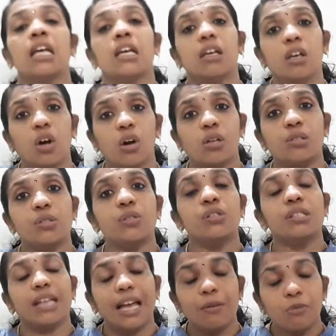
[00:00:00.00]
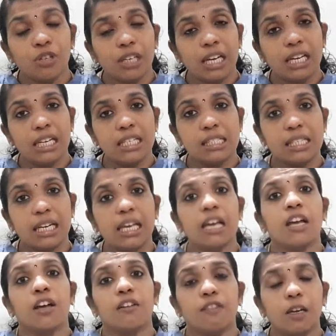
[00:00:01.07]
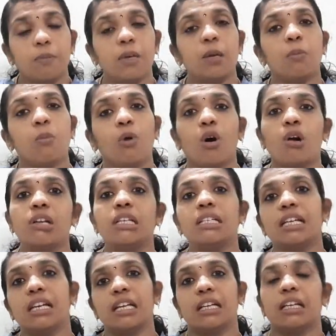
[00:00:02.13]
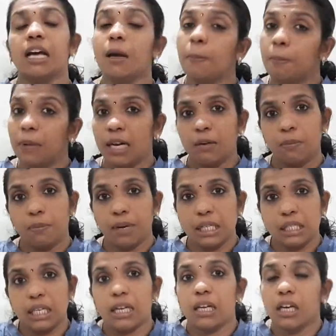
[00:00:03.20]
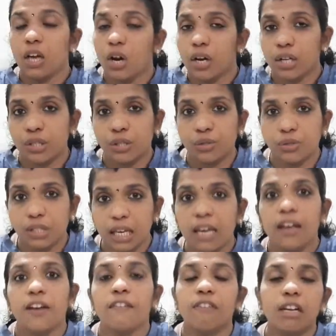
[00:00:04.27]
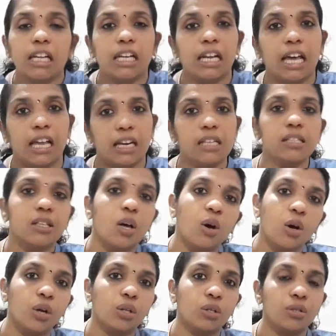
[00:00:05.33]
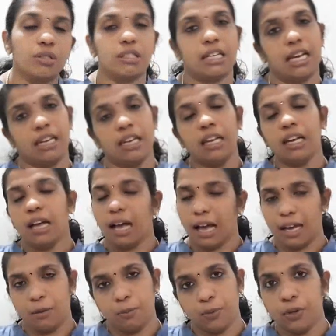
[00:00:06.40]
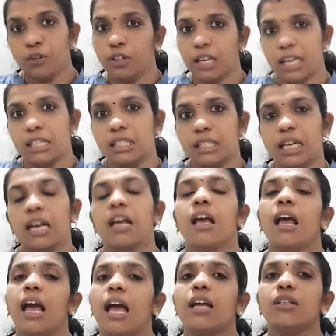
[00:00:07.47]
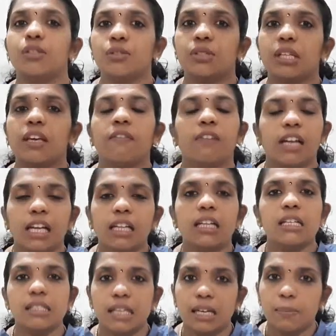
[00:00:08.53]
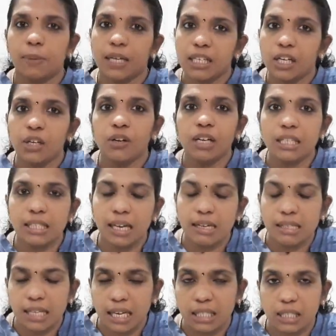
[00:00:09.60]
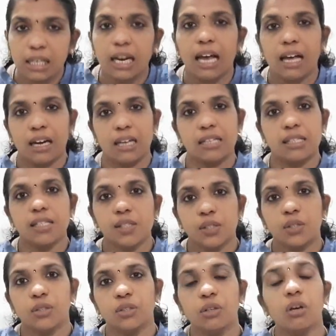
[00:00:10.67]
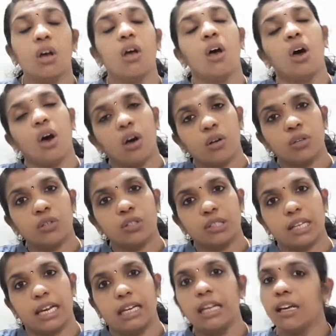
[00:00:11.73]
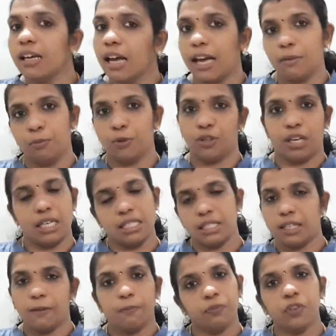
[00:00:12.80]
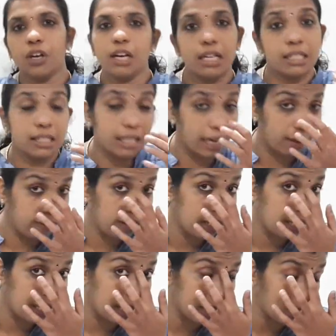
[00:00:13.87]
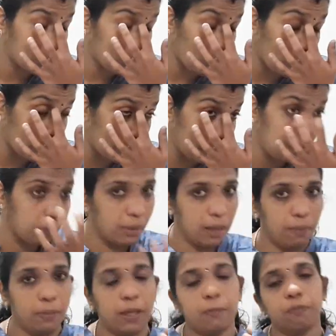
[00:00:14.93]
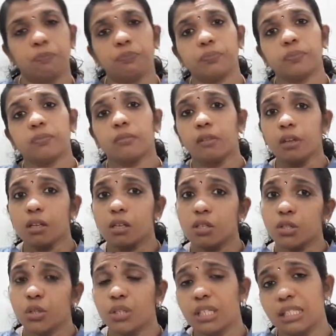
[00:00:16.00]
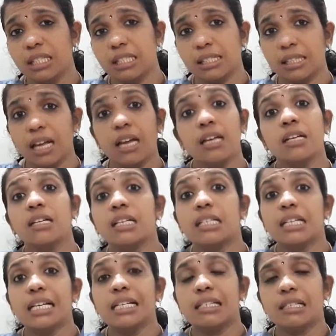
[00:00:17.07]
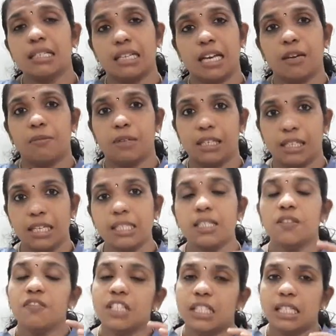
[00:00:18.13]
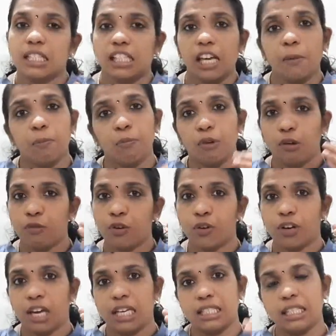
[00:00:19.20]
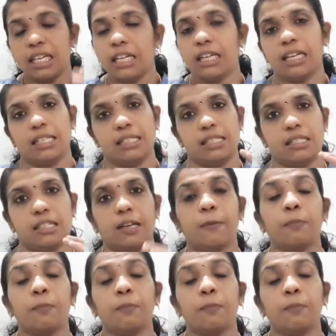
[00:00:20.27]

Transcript: he also simultaneously will be monitoring the blood pressure in order to see whether there is orthostatic hypotension and to see whether this particular sensation arises due to orthostatic hypotension. You understand, whether there is fall in BP. So this is the tilt table test, which is a provocation test.